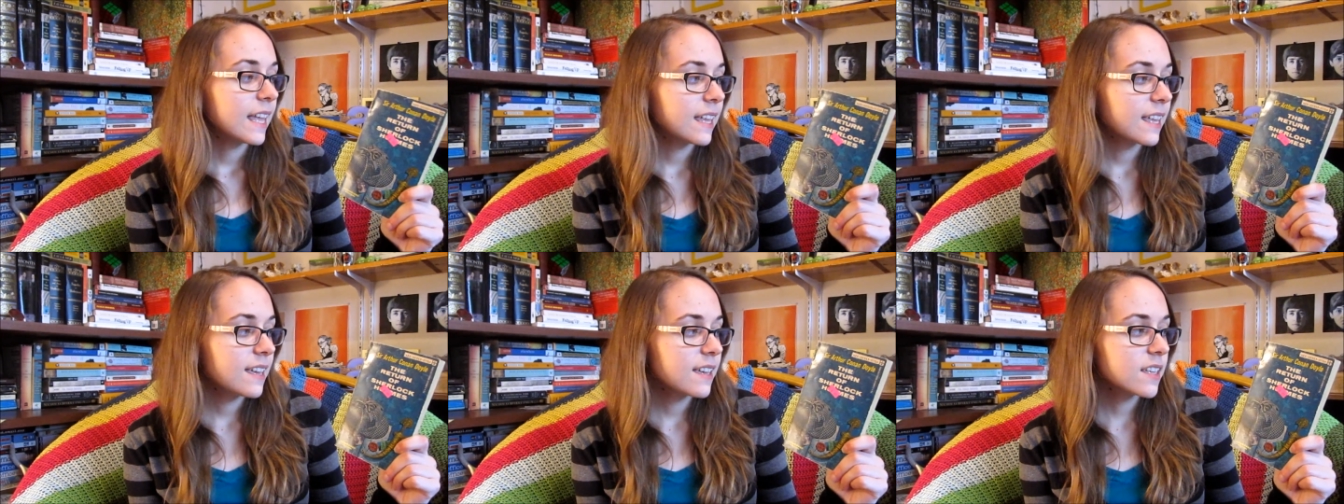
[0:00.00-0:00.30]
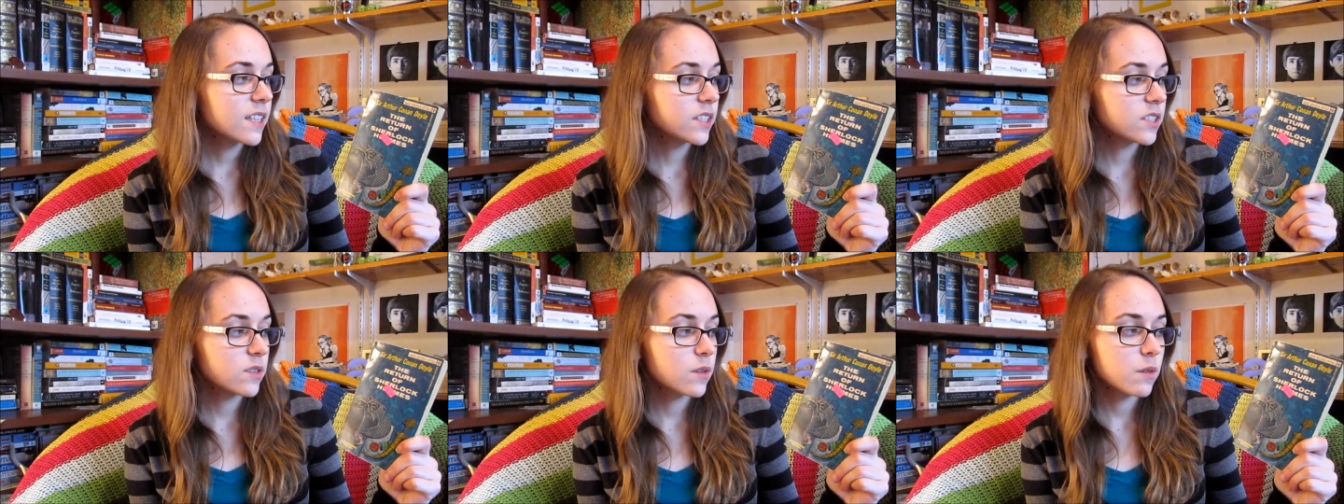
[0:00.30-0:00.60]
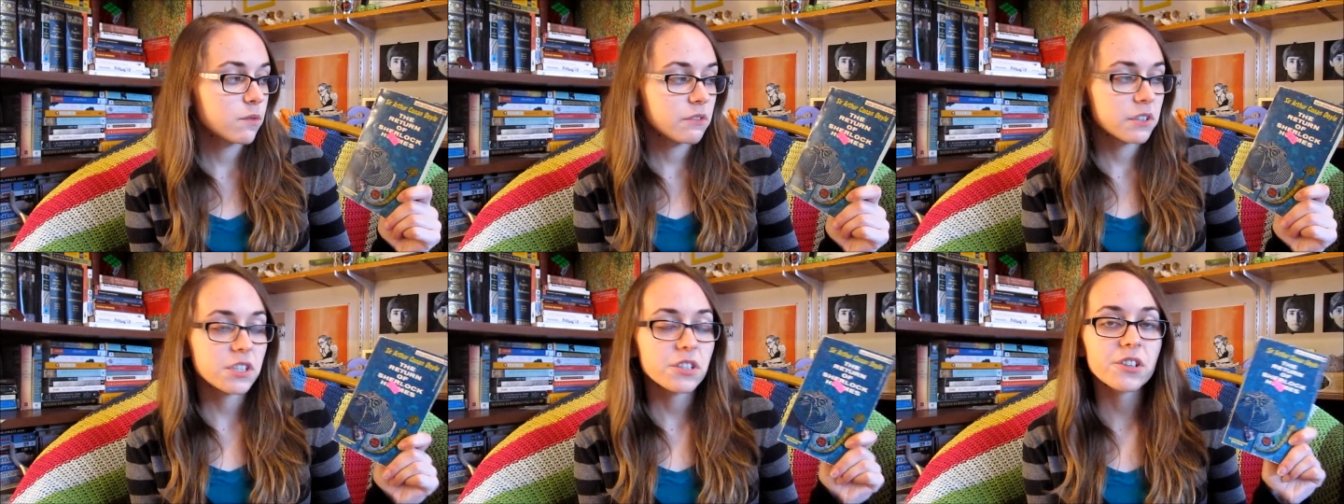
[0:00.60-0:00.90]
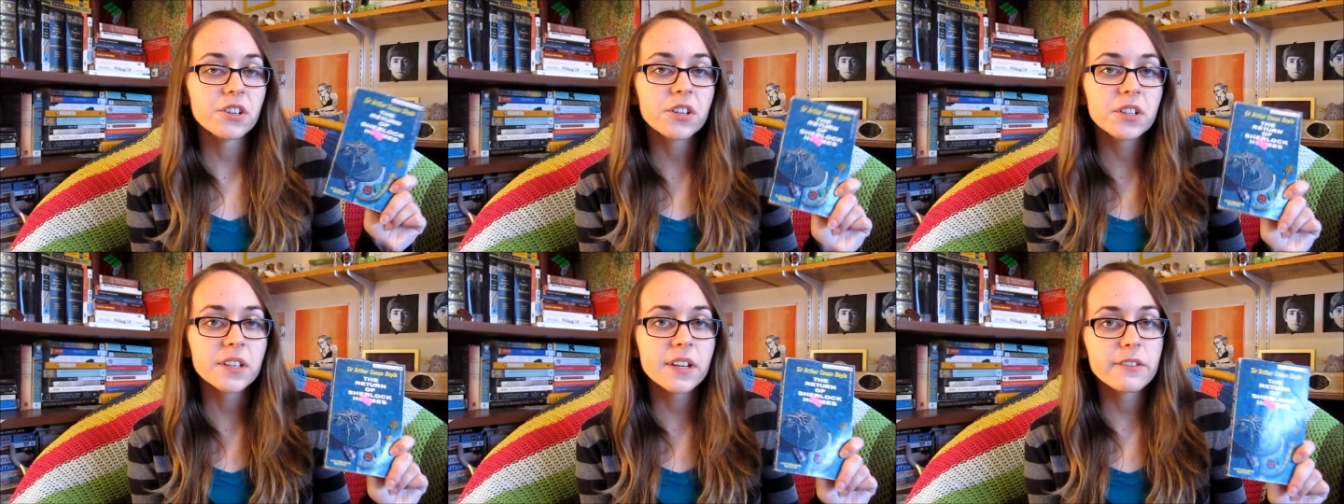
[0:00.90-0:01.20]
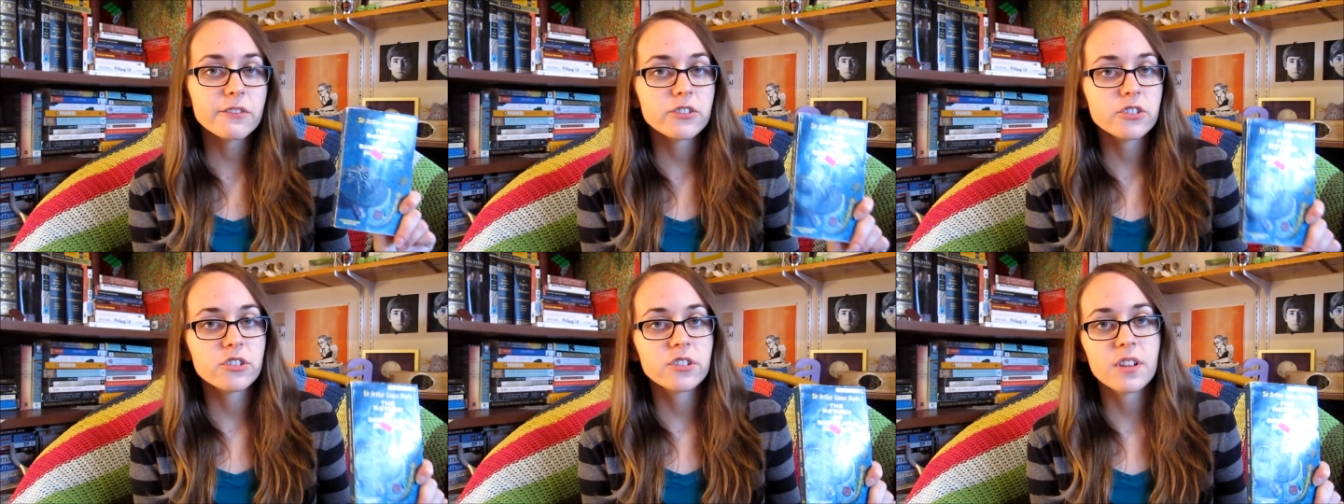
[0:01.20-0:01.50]
is The Return
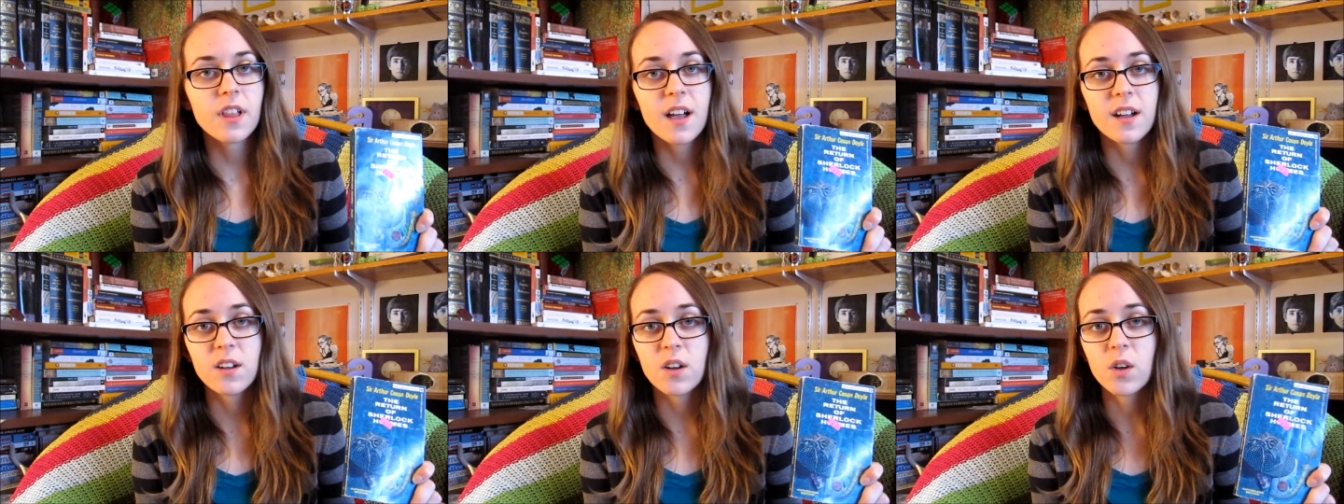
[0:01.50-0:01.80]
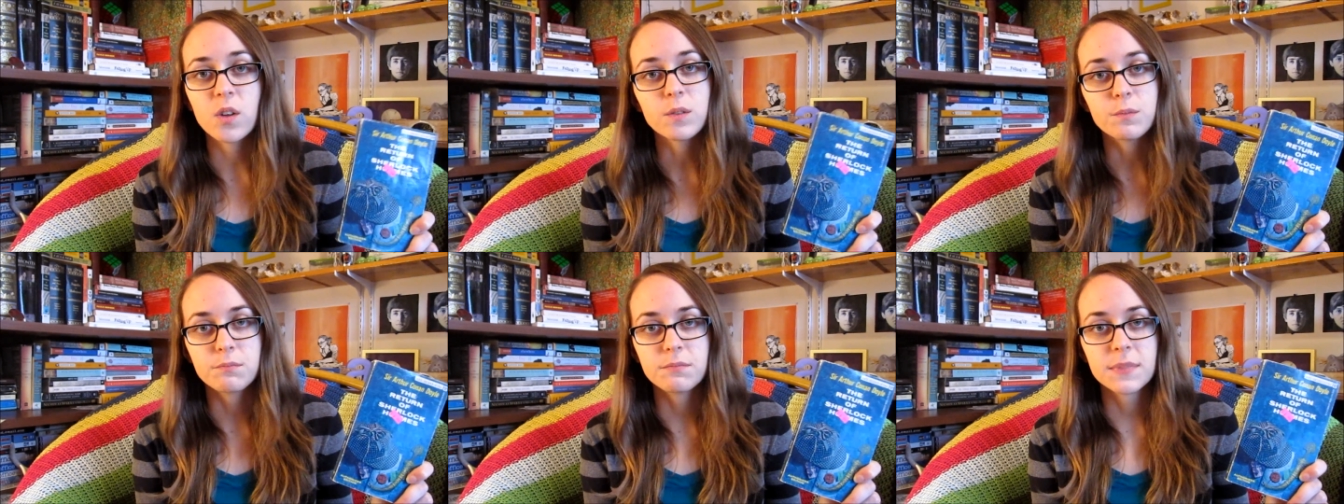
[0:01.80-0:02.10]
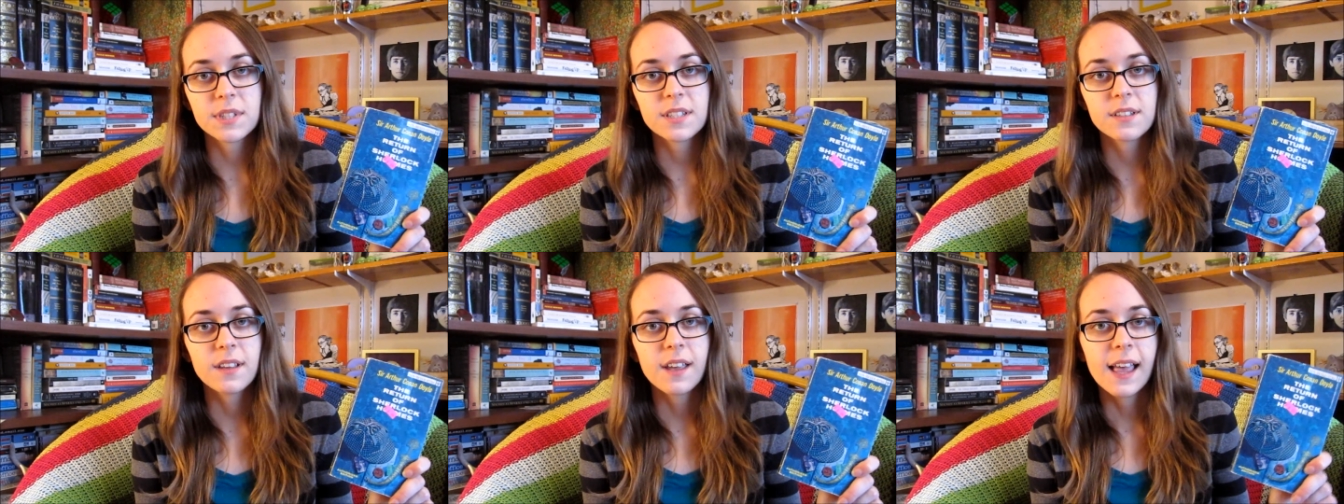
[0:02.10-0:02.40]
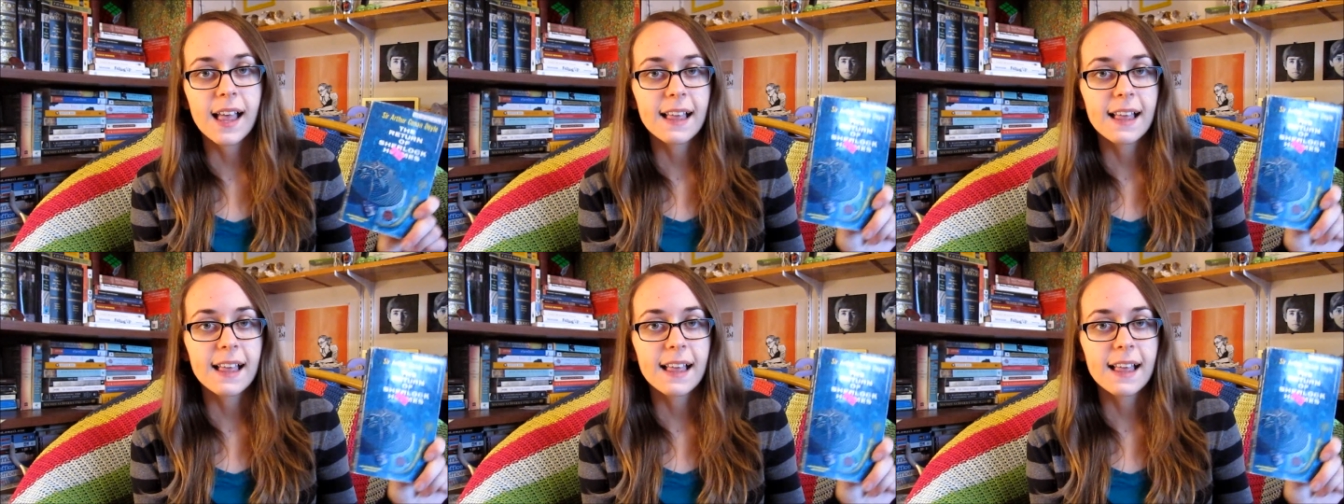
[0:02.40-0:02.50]
of Sherlock Holmes.